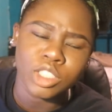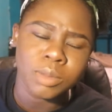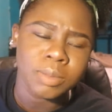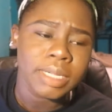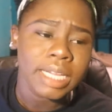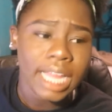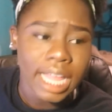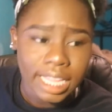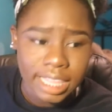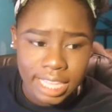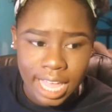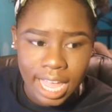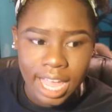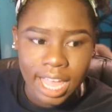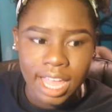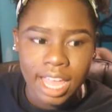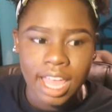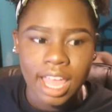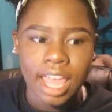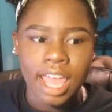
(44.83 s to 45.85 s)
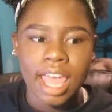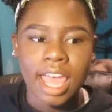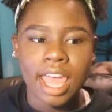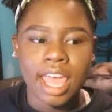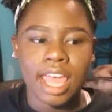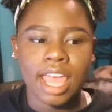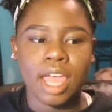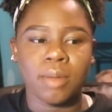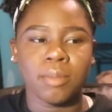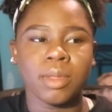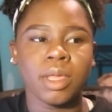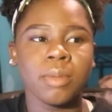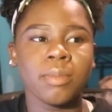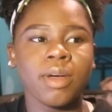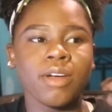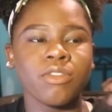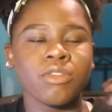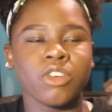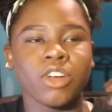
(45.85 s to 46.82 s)
something like that. And me
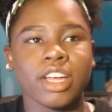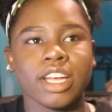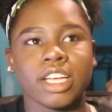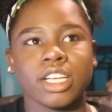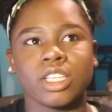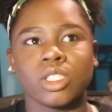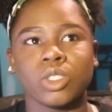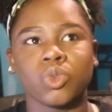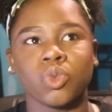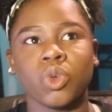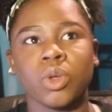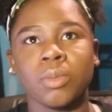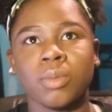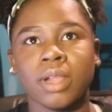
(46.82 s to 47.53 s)
and my friends, we